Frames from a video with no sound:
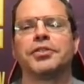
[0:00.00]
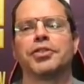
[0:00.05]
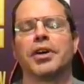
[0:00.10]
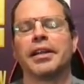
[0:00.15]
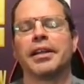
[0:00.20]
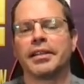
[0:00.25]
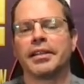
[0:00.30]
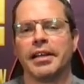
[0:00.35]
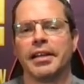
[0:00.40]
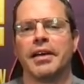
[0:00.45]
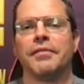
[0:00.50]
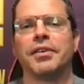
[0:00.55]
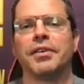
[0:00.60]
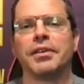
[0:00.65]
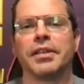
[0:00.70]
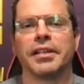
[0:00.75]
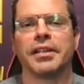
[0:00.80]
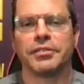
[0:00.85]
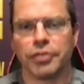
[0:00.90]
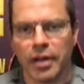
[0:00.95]
try a little
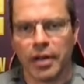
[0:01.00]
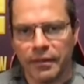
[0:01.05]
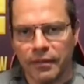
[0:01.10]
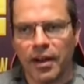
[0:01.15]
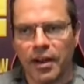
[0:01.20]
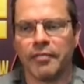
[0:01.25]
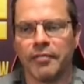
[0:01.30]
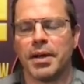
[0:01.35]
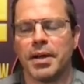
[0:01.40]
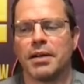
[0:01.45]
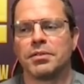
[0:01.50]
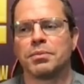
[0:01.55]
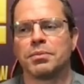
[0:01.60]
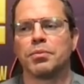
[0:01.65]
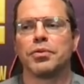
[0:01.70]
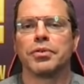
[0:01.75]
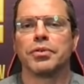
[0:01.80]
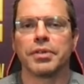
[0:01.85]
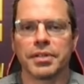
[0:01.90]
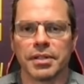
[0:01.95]
heavier, like try 5 pounds
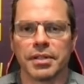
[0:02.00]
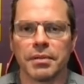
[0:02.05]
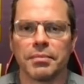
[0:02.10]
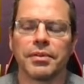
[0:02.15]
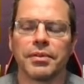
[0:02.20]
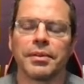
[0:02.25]
more.